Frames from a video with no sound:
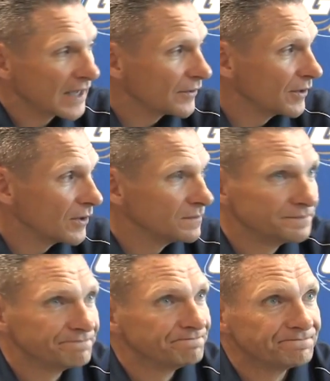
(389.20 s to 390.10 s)
I don't know.
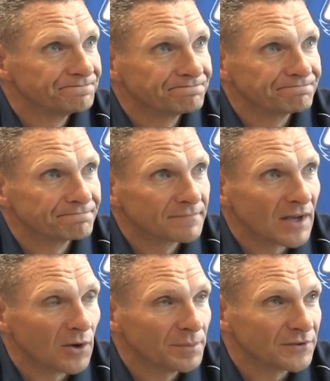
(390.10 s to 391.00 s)
I
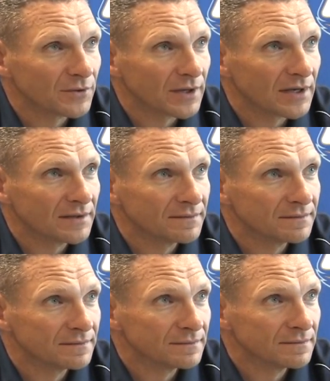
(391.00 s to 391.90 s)
hope he's okay. The
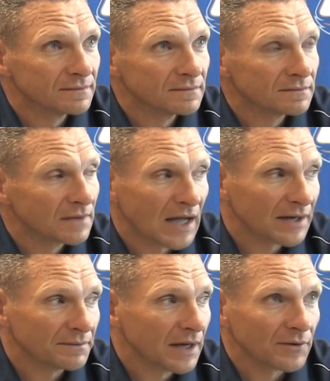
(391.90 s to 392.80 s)
shoulder? I
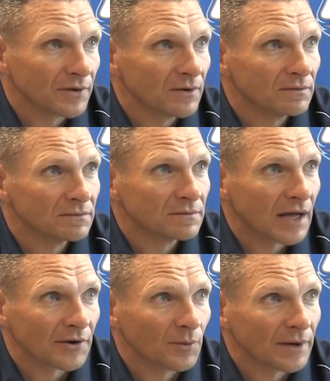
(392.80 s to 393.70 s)
don't, I don't know.
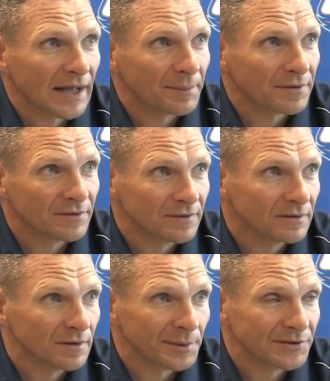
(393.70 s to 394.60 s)
I don't know what happened.
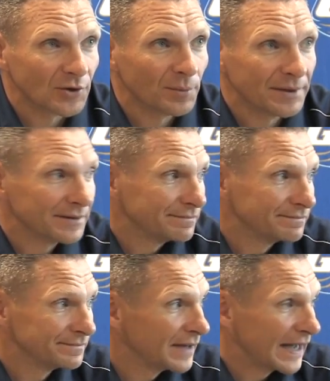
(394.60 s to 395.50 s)
Nobody told me, and
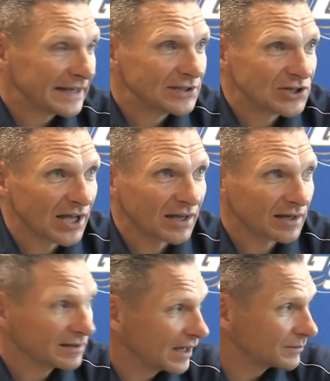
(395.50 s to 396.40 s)
I didn't check.
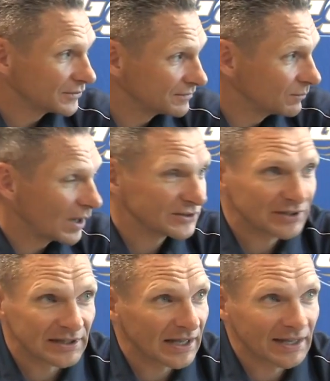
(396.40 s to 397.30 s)
I was watching
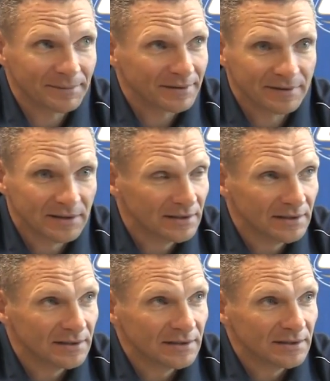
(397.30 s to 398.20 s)
the game, and
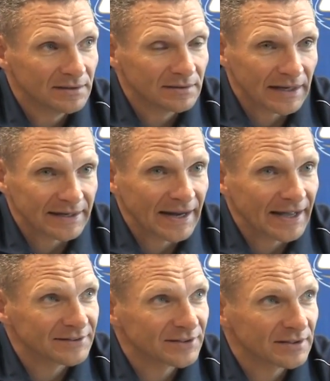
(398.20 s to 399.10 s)
I didn't
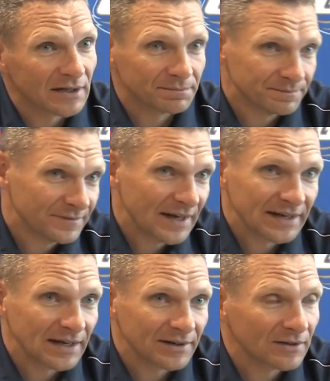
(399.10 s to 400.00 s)
ask. I'll
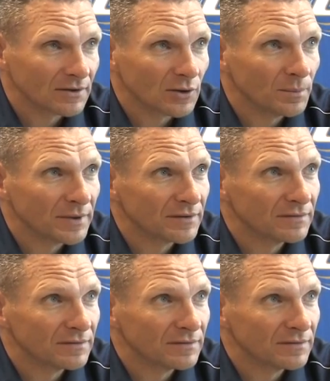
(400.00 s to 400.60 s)
find out here in a little he bit. He